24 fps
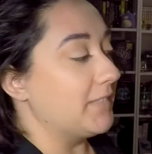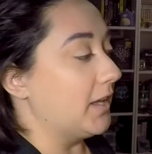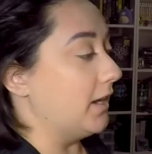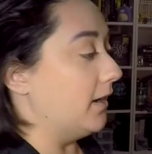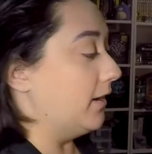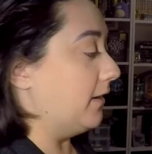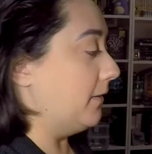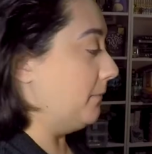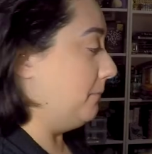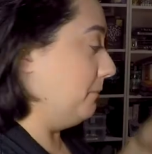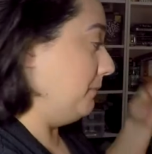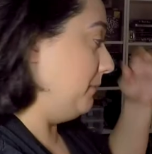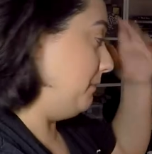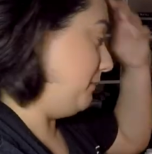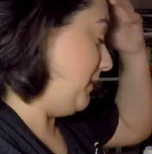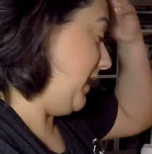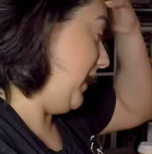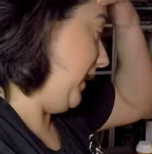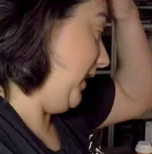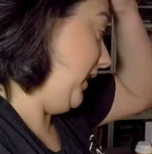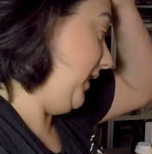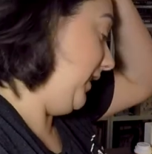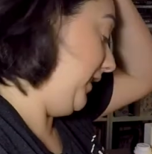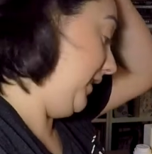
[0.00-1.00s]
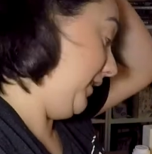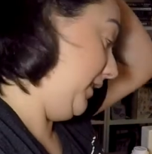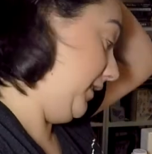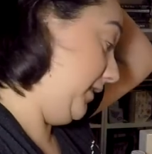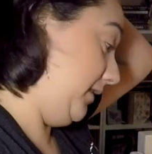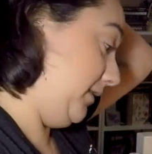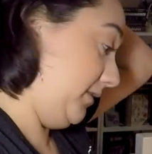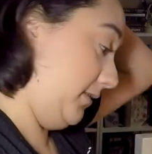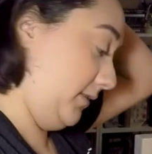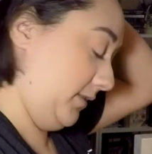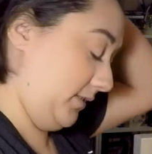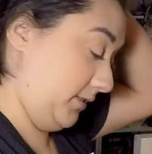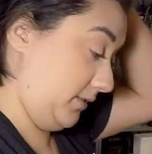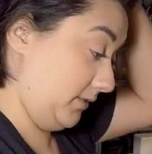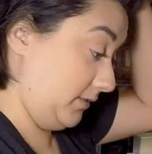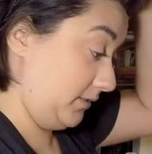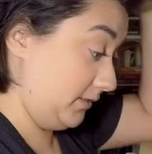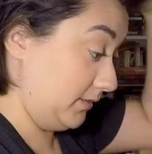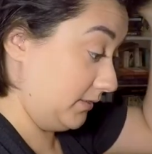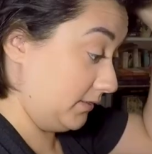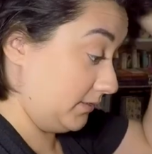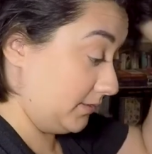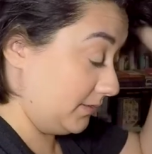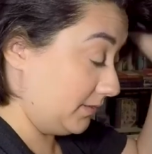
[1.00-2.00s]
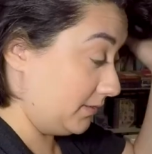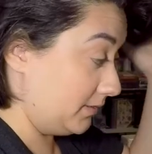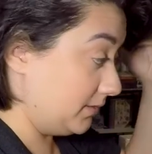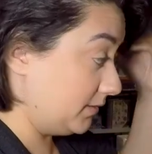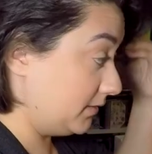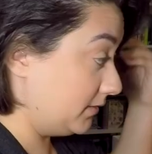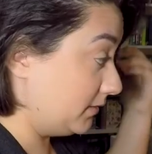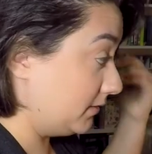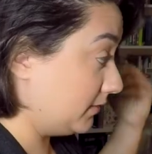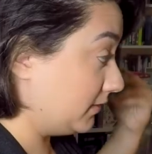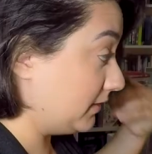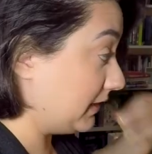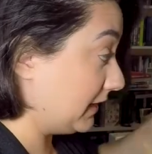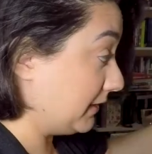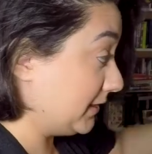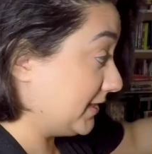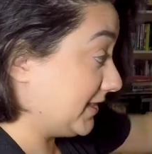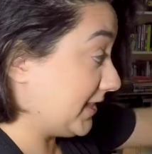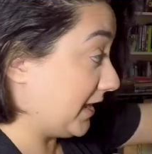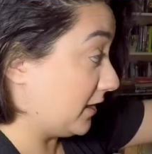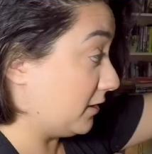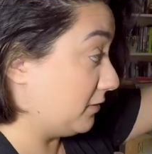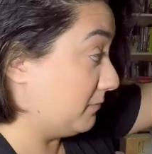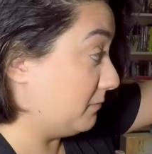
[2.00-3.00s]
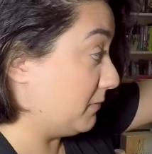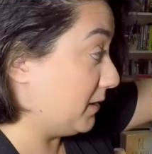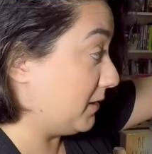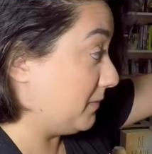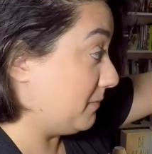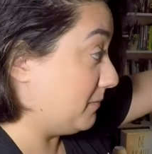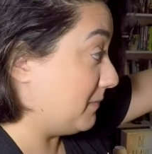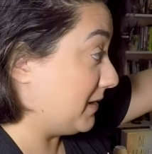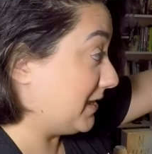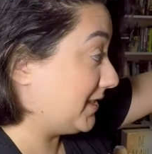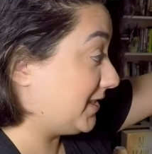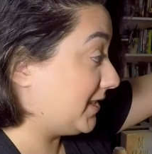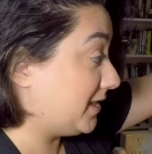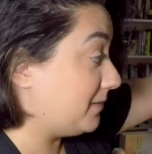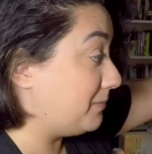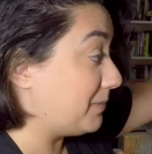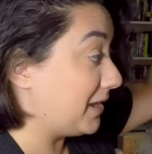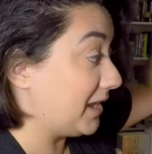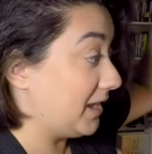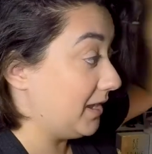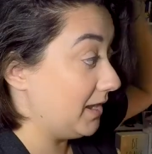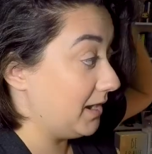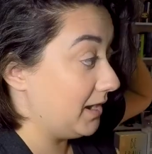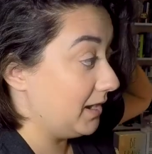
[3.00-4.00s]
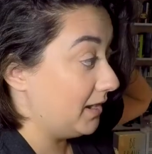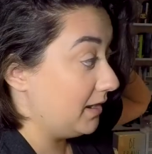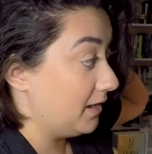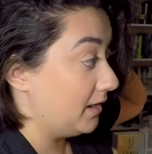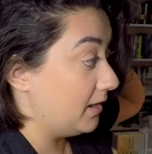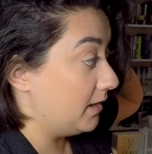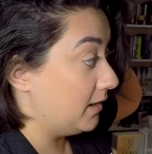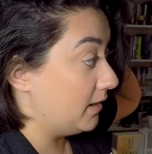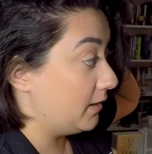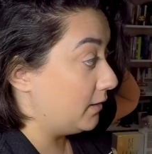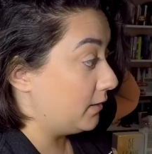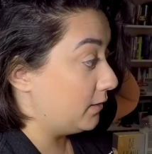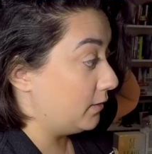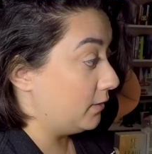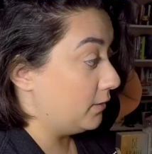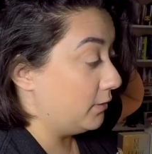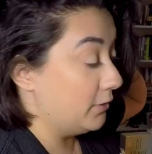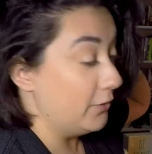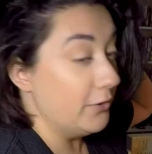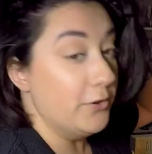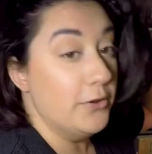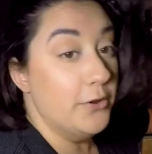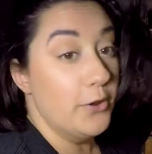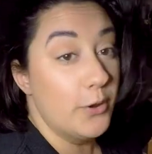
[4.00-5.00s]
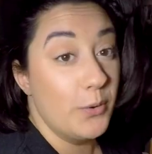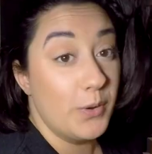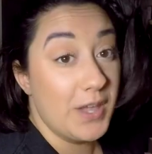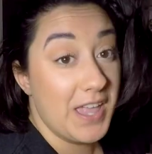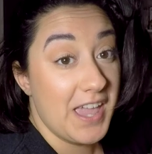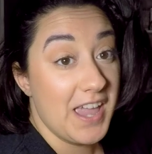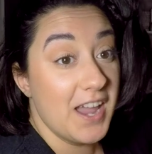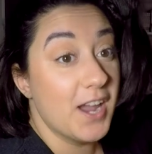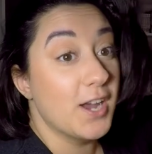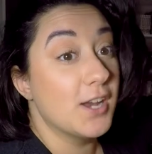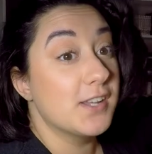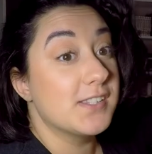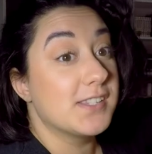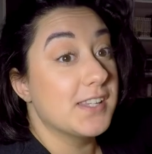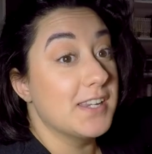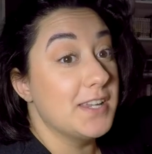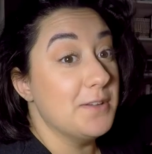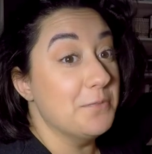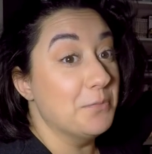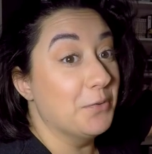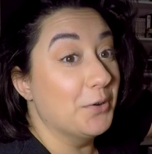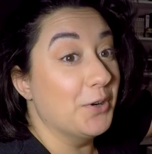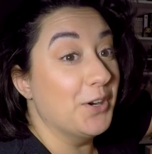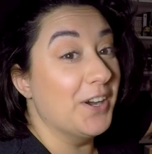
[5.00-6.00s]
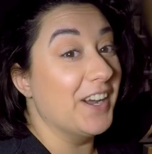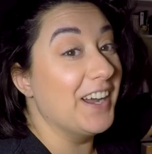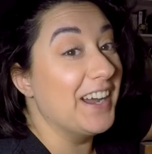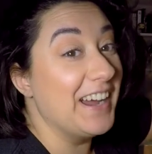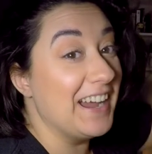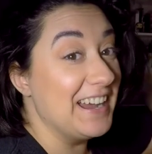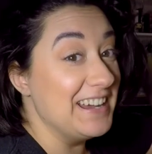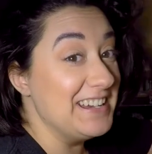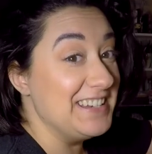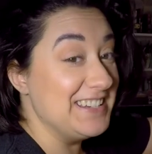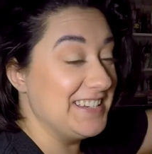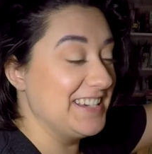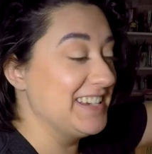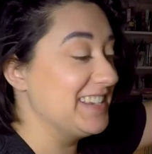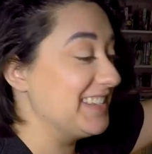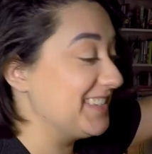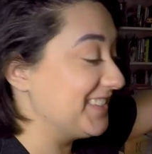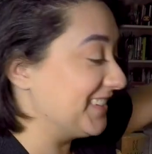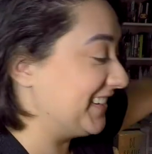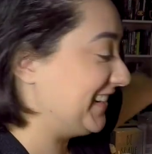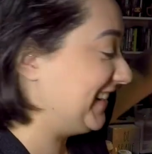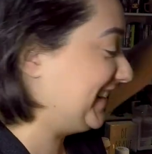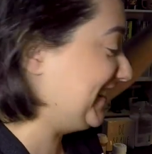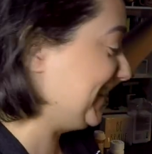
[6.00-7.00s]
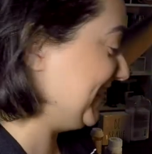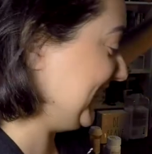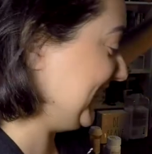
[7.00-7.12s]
I sat on my messy bed. No cares anymore. I just need